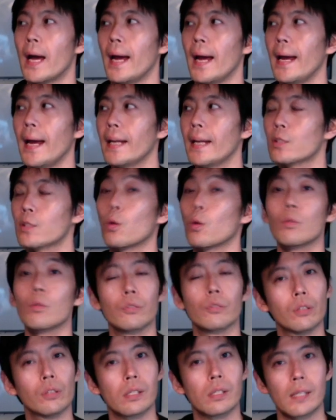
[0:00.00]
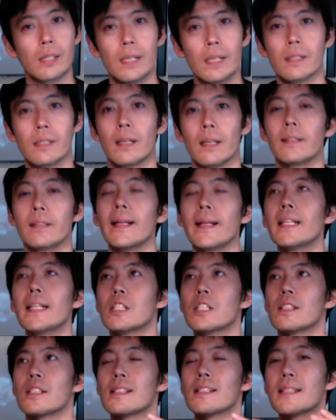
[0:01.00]
and talk to your sensei and
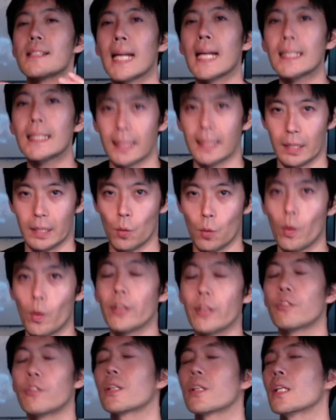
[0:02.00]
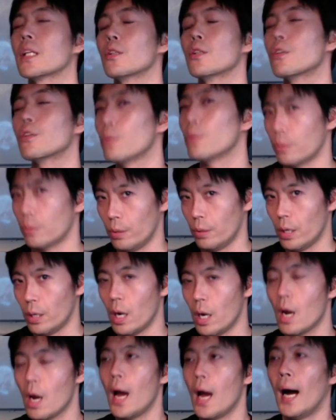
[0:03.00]
then study what you can do
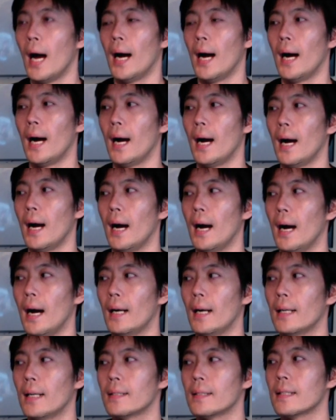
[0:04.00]
uh,